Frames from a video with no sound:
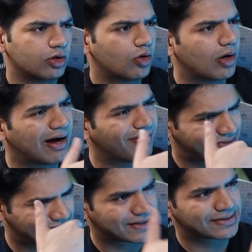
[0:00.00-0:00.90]
you know, our
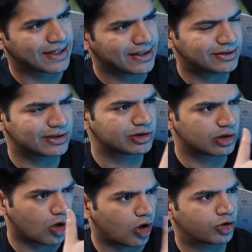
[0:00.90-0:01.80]
success is
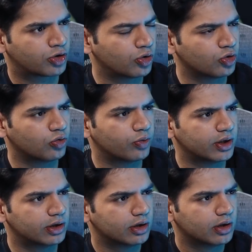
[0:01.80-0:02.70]
a lot to do with